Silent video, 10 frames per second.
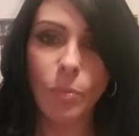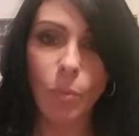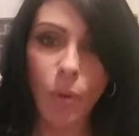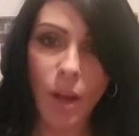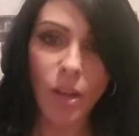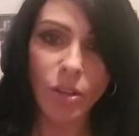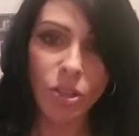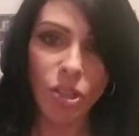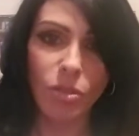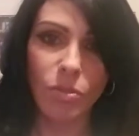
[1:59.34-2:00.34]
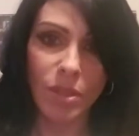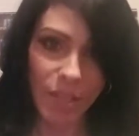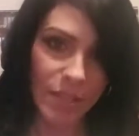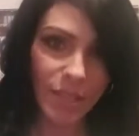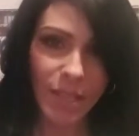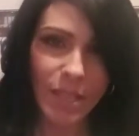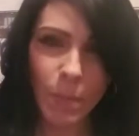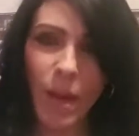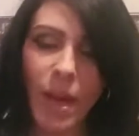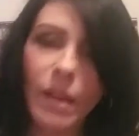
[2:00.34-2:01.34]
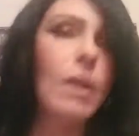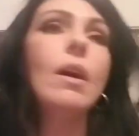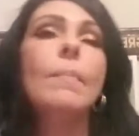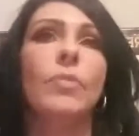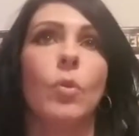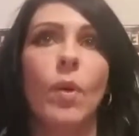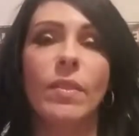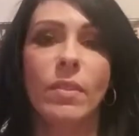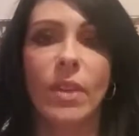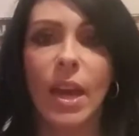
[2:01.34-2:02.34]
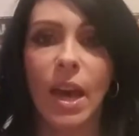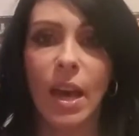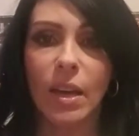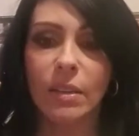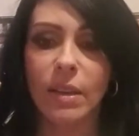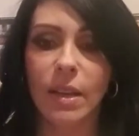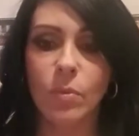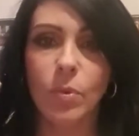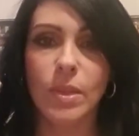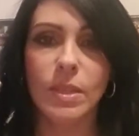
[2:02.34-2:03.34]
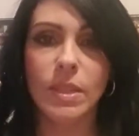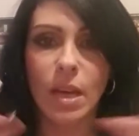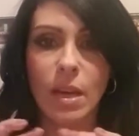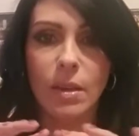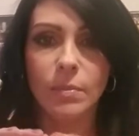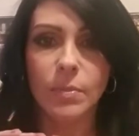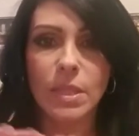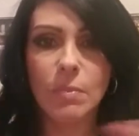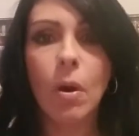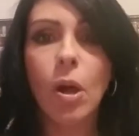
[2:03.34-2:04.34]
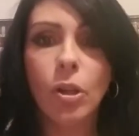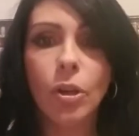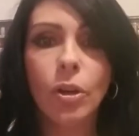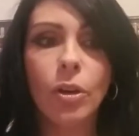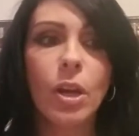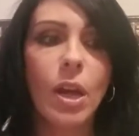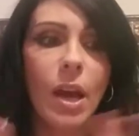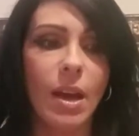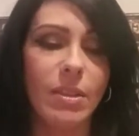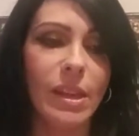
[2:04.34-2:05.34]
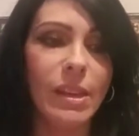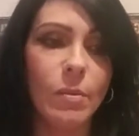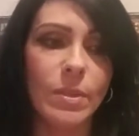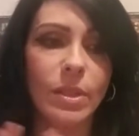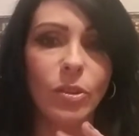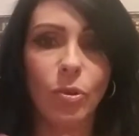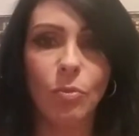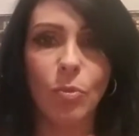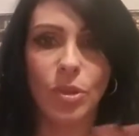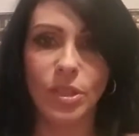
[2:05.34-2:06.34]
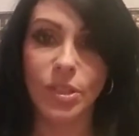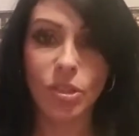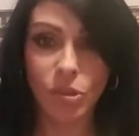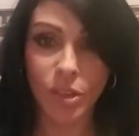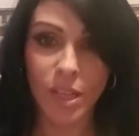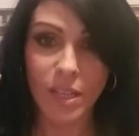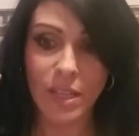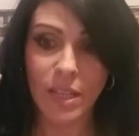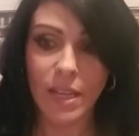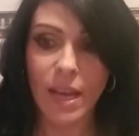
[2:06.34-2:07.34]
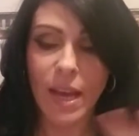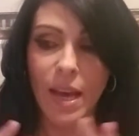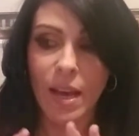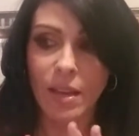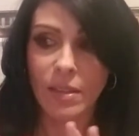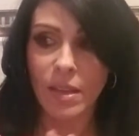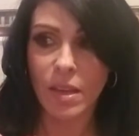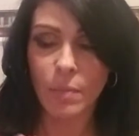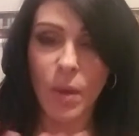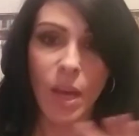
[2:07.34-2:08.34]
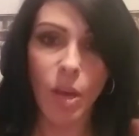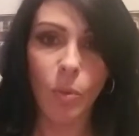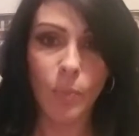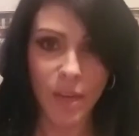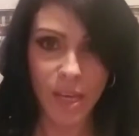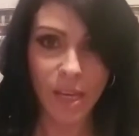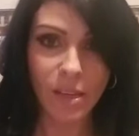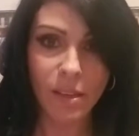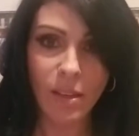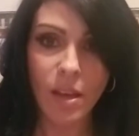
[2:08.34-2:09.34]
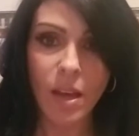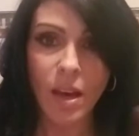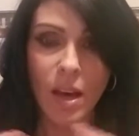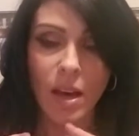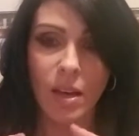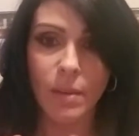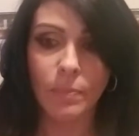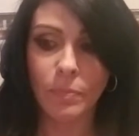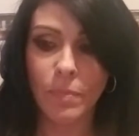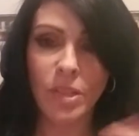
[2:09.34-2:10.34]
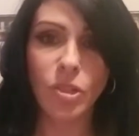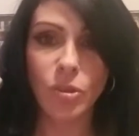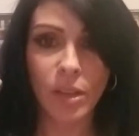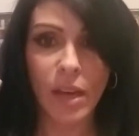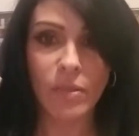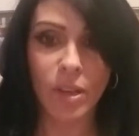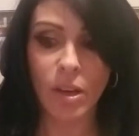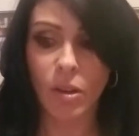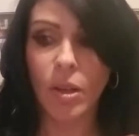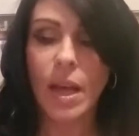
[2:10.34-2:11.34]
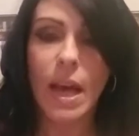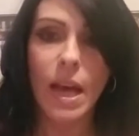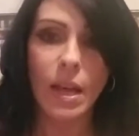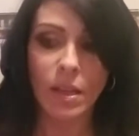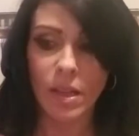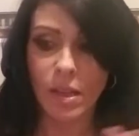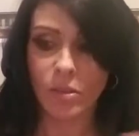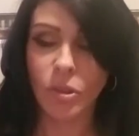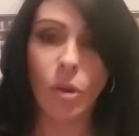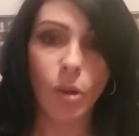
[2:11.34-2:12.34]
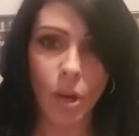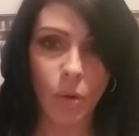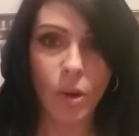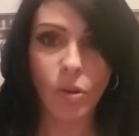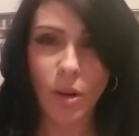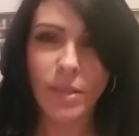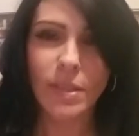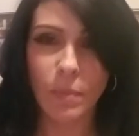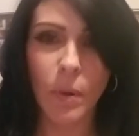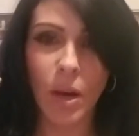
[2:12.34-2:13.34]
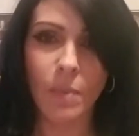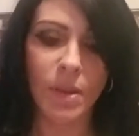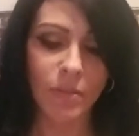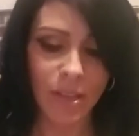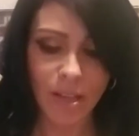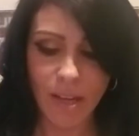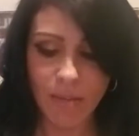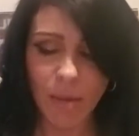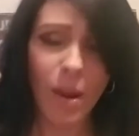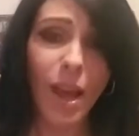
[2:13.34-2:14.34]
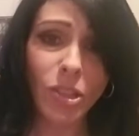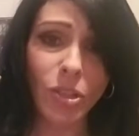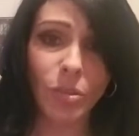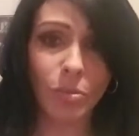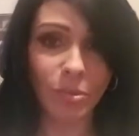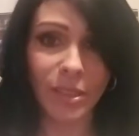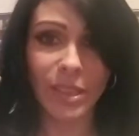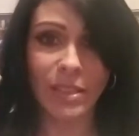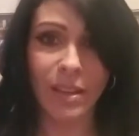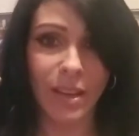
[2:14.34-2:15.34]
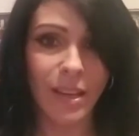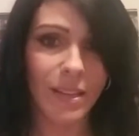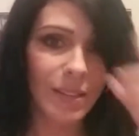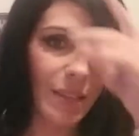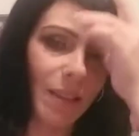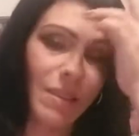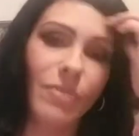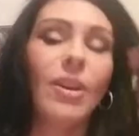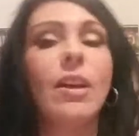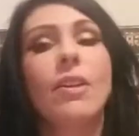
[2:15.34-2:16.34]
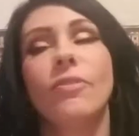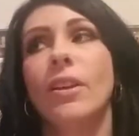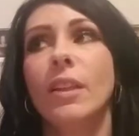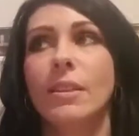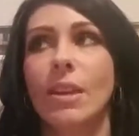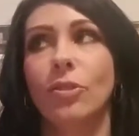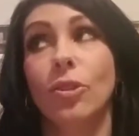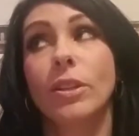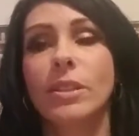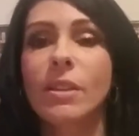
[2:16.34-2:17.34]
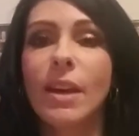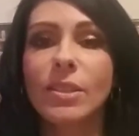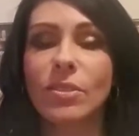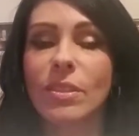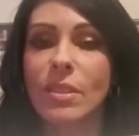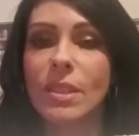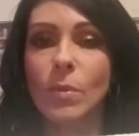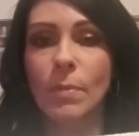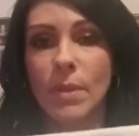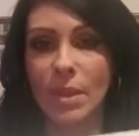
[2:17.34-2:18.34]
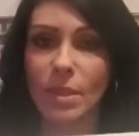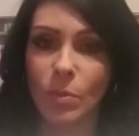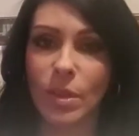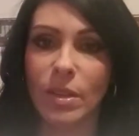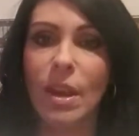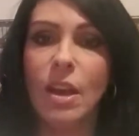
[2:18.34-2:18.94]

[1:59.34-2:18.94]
prior to this dust bag, the one that they had was smaller. I think it was a little more discreet, and it had a pale pink Mansur Gavriel logo across the bottom of it, and they were actually really nice. I felt like they looked nicer than this one, but this one